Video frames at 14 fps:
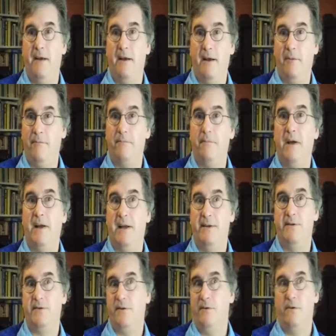Um,
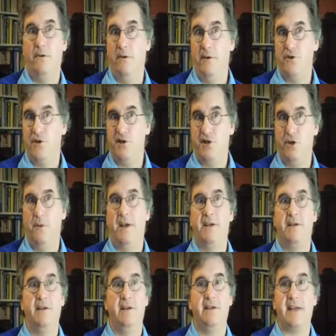and you know she's doing
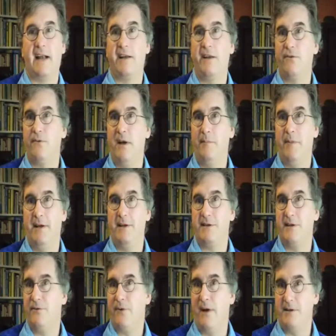it at exactly the right place
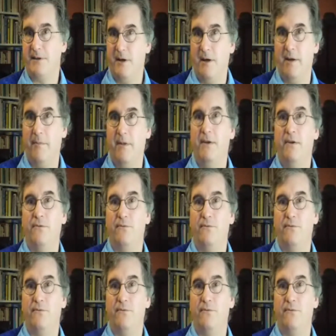and the right time,